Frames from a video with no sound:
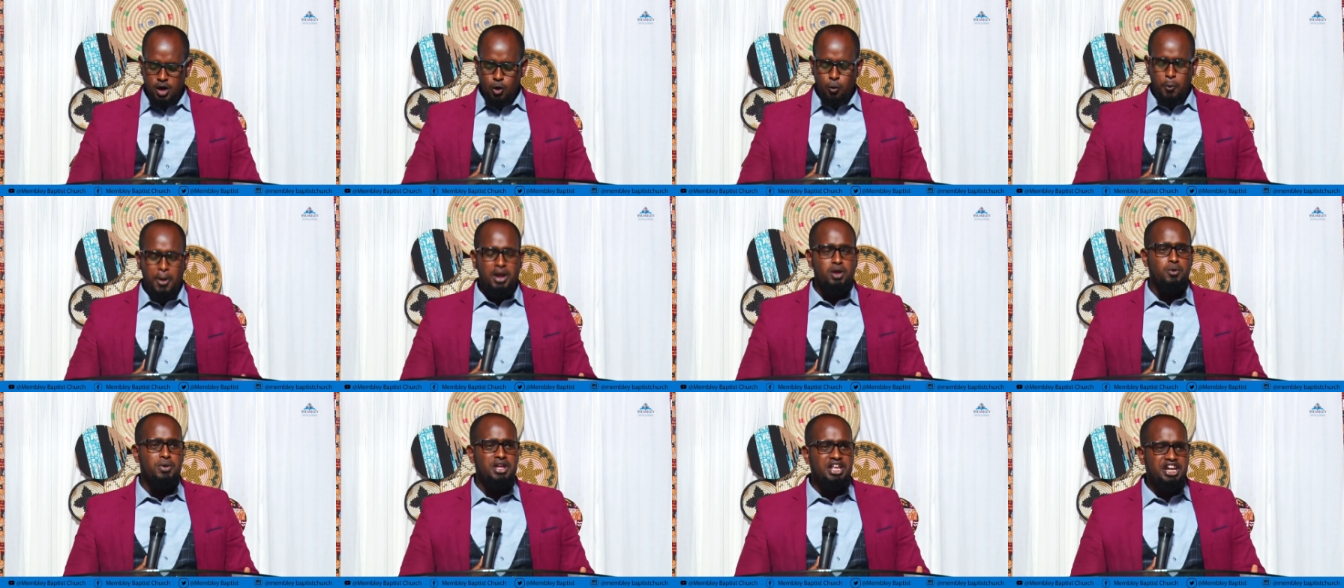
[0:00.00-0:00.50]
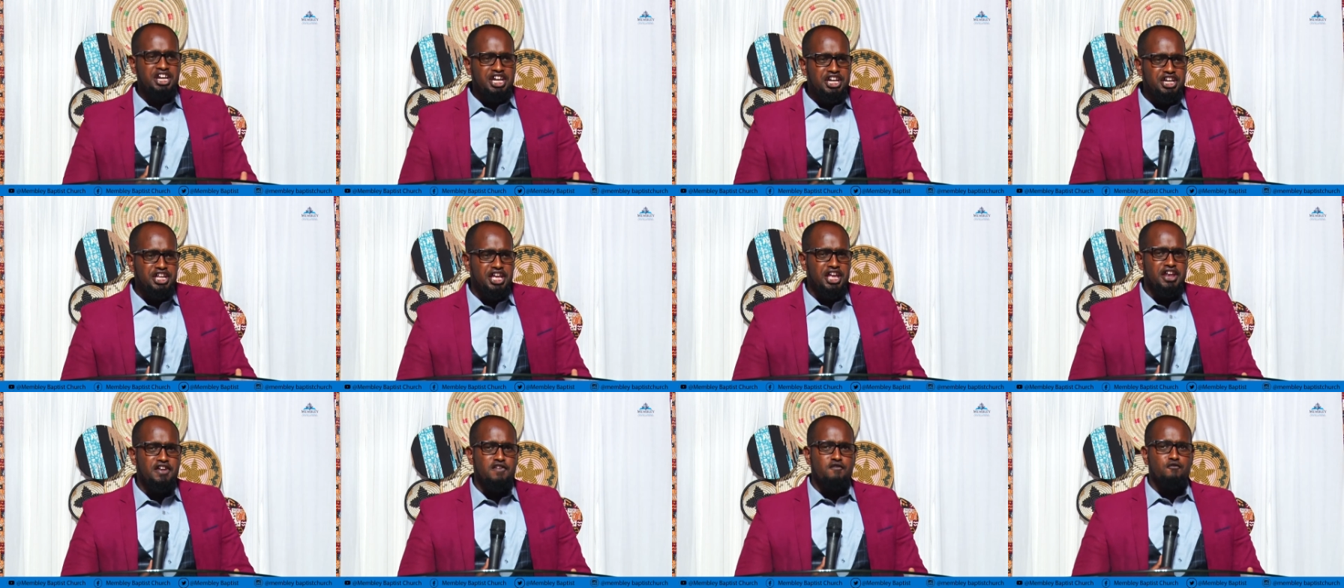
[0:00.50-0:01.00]
When we read
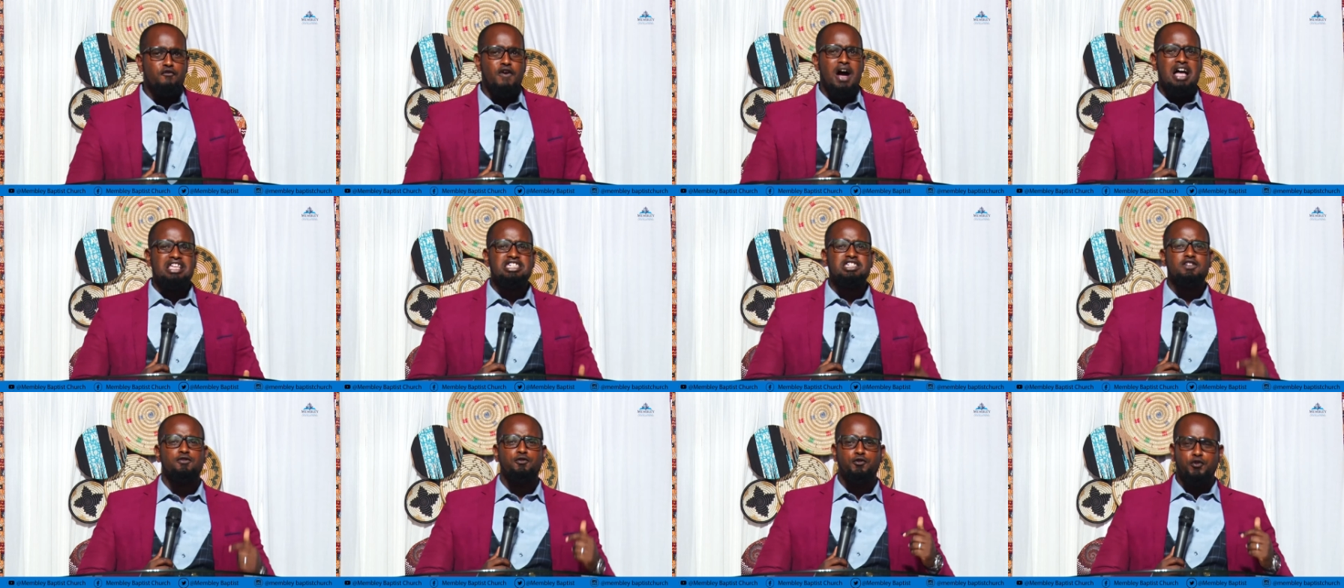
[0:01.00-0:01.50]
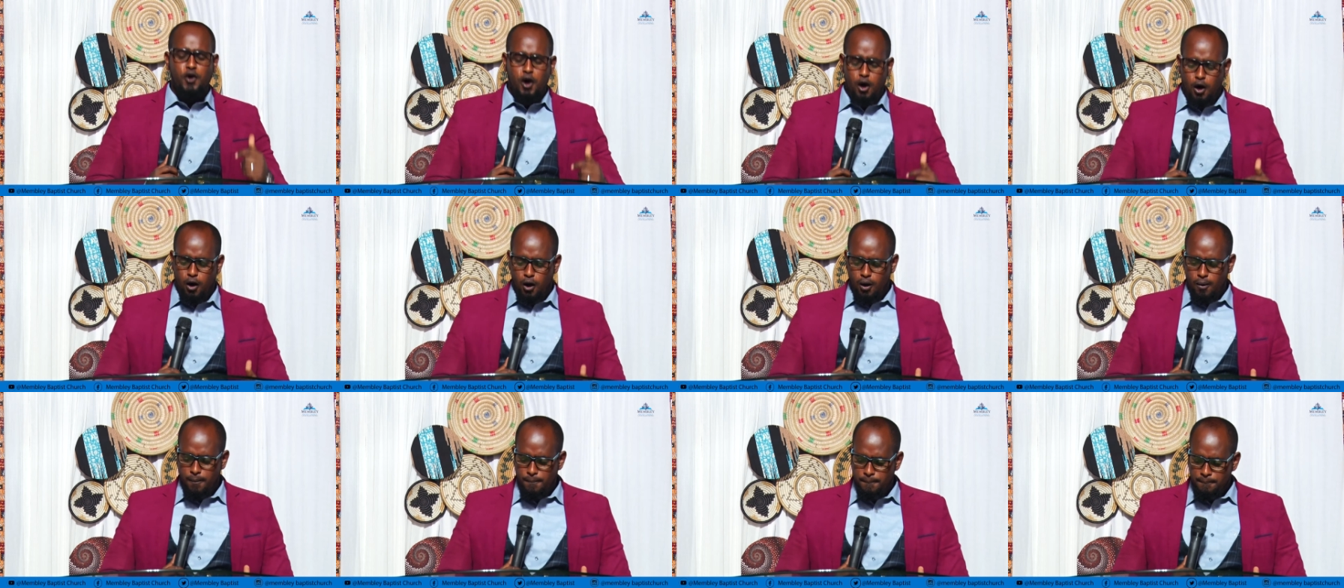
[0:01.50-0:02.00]
in verse
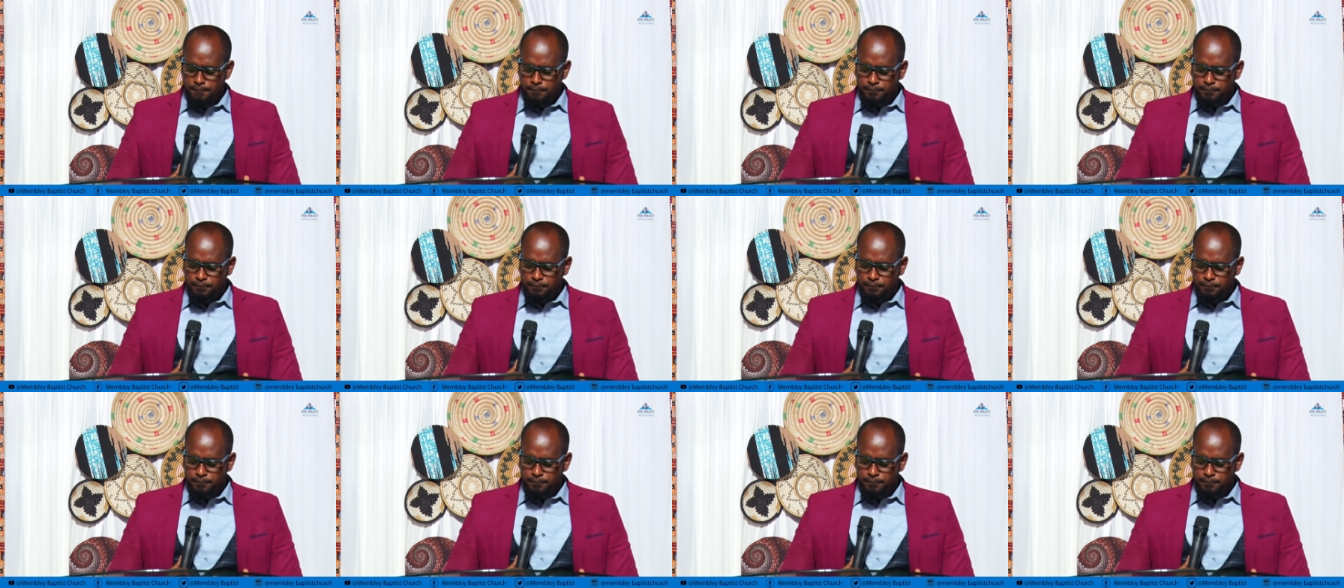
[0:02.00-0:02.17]
4,